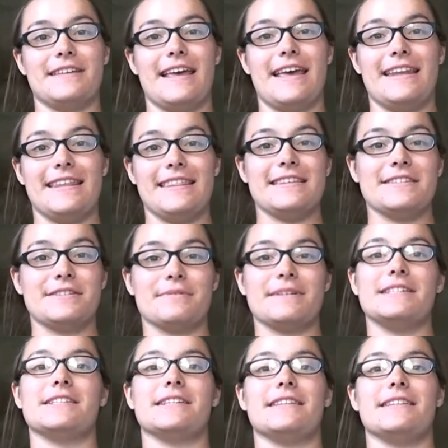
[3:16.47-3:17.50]
and in this
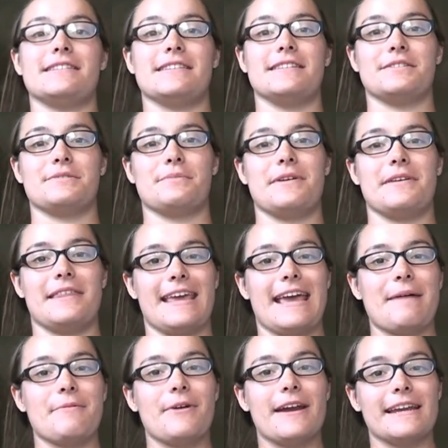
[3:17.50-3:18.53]
region this is where the
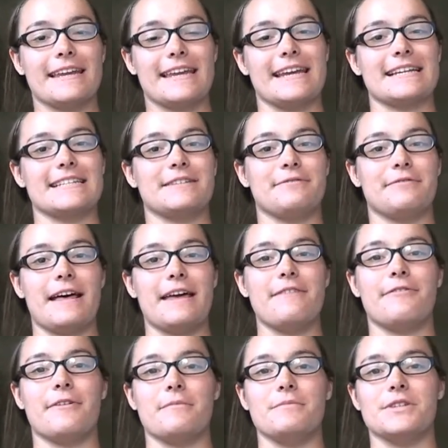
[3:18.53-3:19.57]
Amorite kings fled
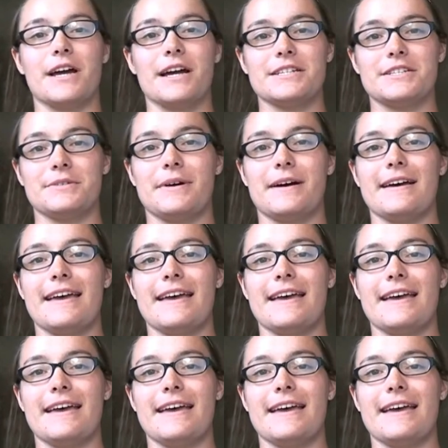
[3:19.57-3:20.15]
from Joshua